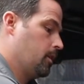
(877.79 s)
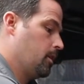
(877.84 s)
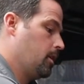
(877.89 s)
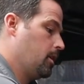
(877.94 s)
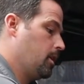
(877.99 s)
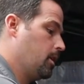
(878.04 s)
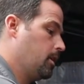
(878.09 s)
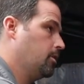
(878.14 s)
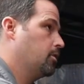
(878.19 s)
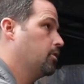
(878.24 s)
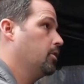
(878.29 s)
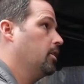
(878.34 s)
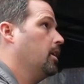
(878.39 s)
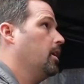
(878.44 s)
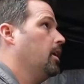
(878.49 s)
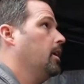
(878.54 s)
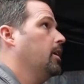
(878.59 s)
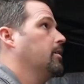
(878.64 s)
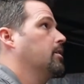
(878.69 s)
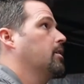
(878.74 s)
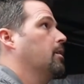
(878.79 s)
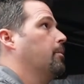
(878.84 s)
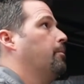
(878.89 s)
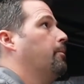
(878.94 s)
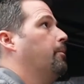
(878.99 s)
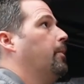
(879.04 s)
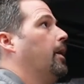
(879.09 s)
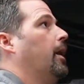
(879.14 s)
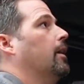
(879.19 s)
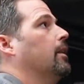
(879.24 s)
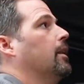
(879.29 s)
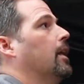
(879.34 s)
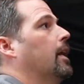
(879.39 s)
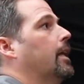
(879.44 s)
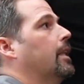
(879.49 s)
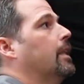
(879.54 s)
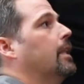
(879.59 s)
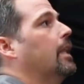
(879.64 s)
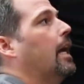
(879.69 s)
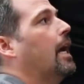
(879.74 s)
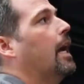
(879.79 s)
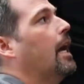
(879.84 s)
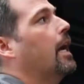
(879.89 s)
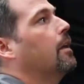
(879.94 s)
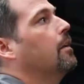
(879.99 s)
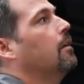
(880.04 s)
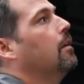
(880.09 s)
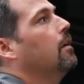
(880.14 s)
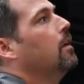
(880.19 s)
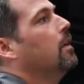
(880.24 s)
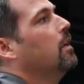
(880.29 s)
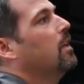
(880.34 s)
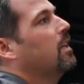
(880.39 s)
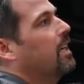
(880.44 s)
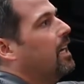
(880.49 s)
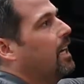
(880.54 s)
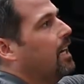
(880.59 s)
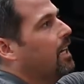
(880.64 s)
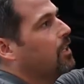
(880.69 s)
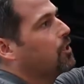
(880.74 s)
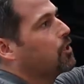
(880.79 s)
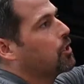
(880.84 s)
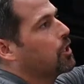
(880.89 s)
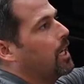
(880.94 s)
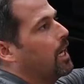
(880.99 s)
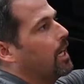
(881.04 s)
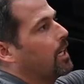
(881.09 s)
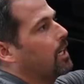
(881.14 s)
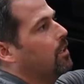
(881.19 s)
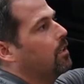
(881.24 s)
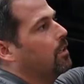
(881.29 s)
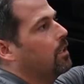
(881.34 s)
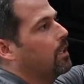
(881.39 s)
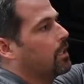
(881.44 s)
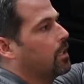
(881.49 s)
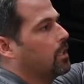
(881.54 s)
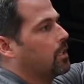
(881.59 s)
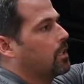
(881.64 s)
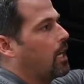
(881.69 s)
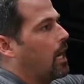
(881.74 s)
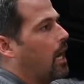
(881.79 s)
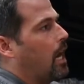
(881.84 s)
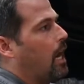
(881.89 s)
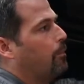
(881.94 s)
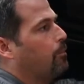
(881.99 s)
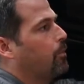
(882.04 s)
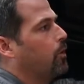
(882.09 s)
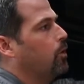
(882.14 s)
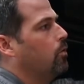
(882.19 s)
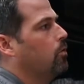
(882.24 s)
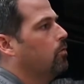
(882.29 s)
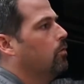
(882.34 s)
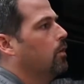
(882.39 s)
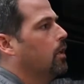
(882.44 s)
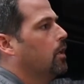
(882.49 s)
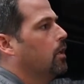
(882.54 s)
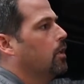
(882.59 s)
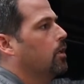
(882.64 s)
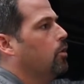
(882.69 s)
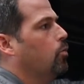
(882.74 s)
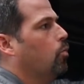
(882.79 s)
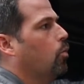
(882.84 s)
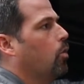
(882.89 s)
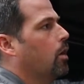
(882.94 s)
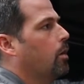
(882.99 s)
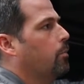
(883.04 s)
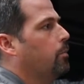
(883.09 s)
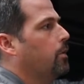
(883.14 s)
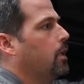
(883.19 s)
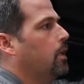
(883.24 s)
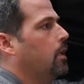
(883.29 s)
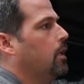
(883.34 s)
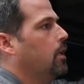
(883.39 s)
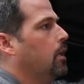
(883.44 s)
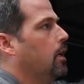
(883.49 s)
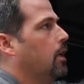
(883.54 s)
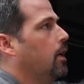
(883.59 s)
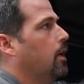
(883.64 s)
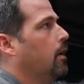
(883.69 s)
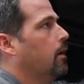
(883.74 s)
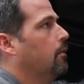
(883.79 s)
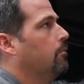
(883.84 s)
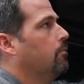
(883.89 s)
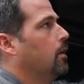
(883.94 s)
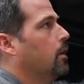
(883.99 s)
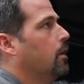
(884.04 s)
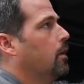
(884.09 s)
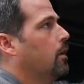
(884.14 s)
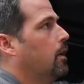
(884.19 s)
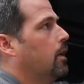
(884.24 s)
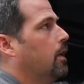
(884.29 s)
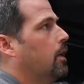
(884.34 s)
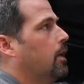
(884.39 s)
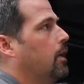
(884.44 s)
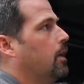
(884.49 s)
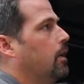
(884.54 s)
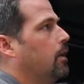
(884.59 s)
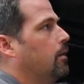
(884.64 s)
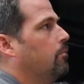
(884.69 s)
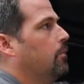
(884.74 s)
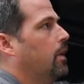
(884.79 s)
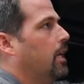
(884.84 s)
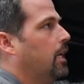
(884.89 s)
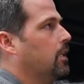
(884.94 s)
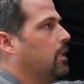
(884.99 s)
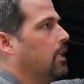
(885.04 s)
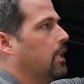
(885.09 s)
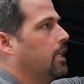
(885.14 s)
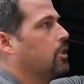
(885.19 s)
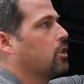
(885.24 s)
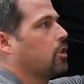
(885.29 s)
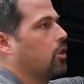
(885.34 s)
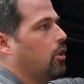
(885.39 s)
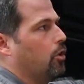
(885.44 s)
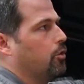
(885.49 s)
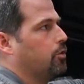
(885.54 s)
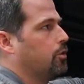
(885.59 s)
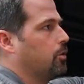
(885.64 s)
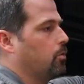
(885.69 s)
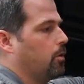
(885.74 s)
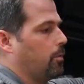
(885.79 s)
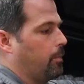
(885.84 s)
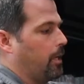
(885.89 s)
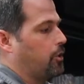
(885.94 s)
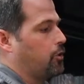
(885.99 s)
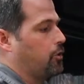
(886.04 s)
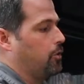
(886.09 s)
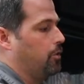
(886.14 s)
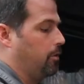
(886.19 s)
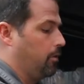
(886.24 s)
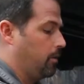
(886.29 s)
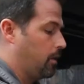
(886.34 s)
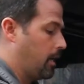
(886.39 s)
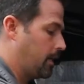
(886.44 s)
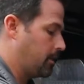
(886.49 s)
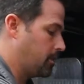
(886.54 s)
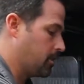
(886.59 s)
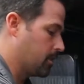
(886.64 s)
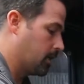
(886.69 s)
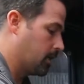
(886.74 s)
And just about like that. Kind of check here at the top. You want to be at least close. You want to make sure you're not